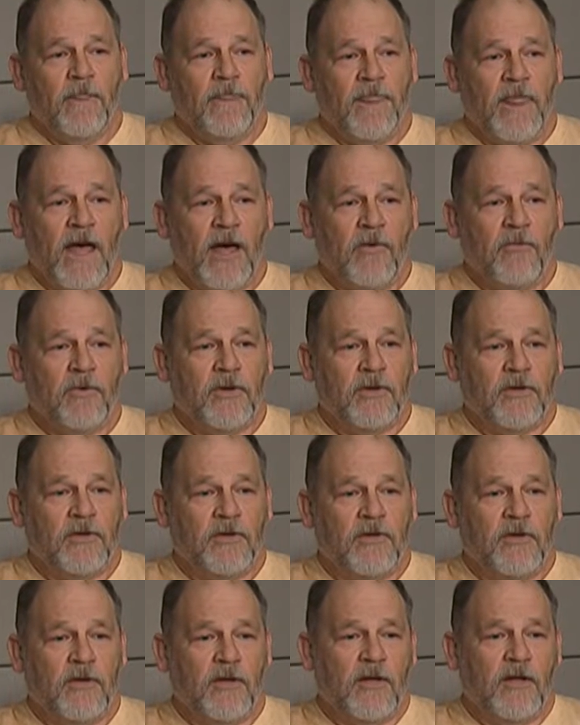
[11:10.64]
that would
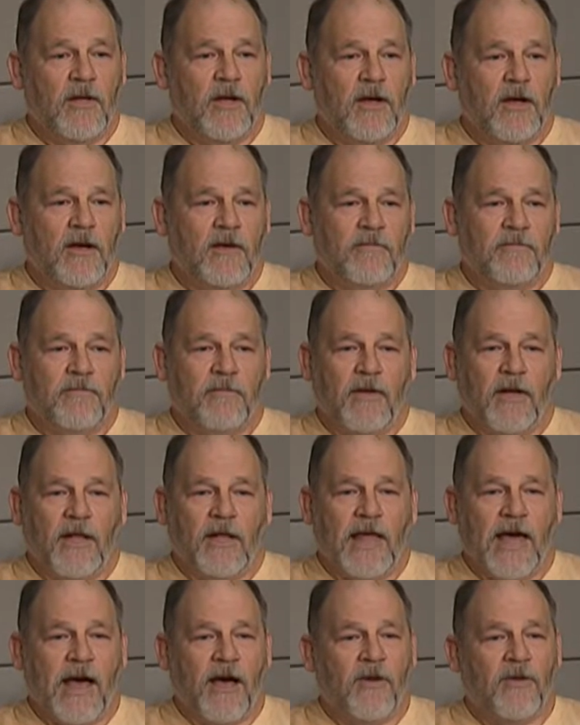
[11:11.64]
uh,
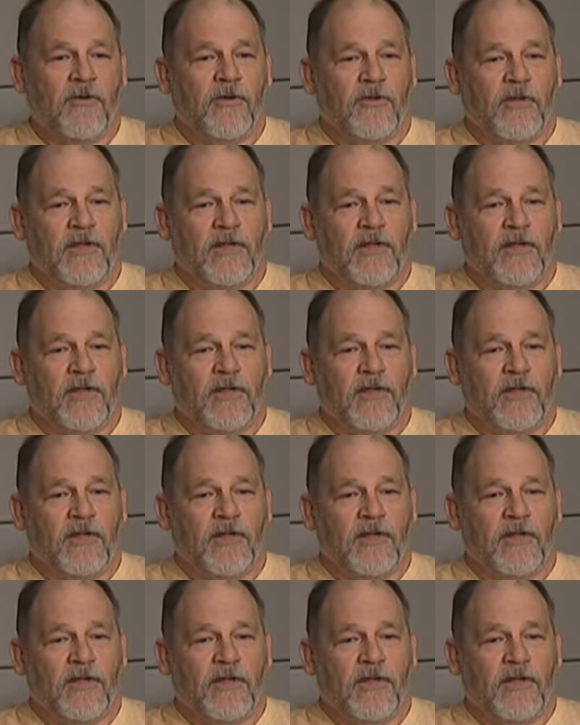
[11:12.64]
allow